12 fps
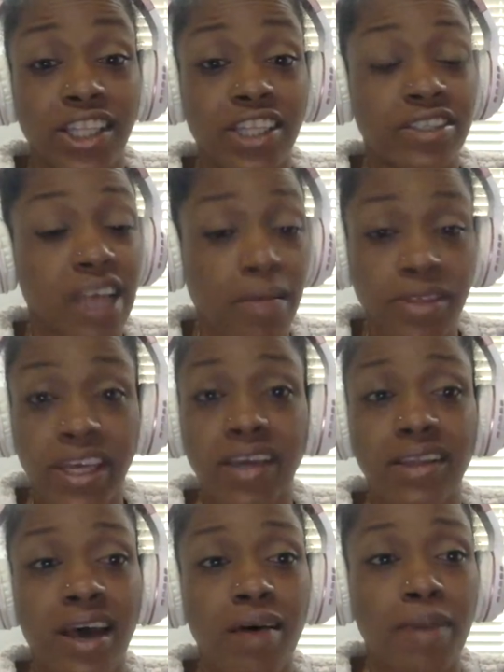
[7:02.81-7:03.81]

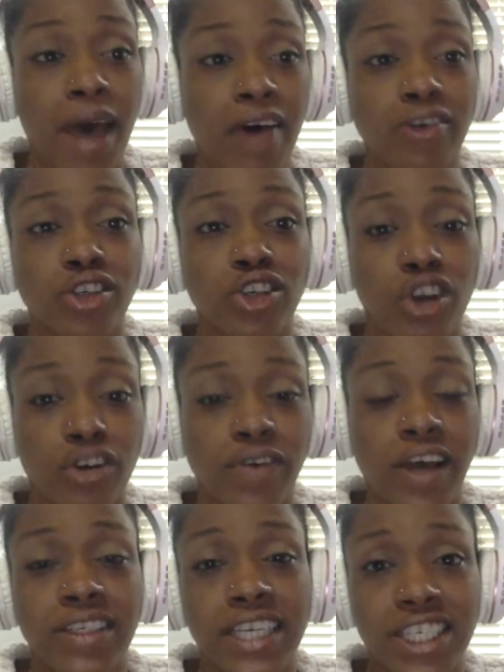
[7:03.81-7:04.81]
Something about your
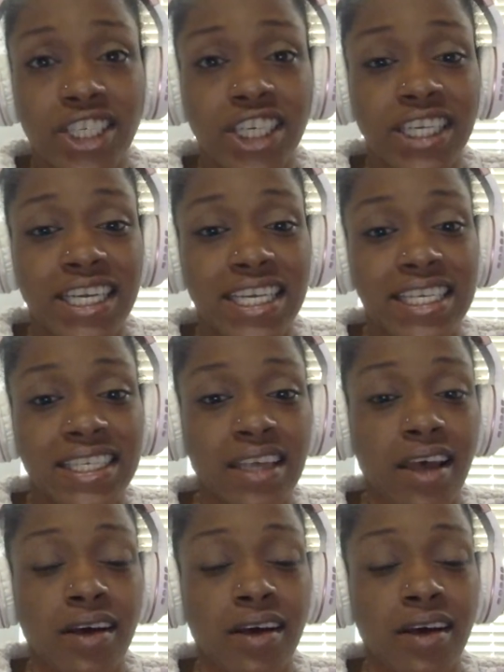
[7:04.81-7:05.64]
foundation is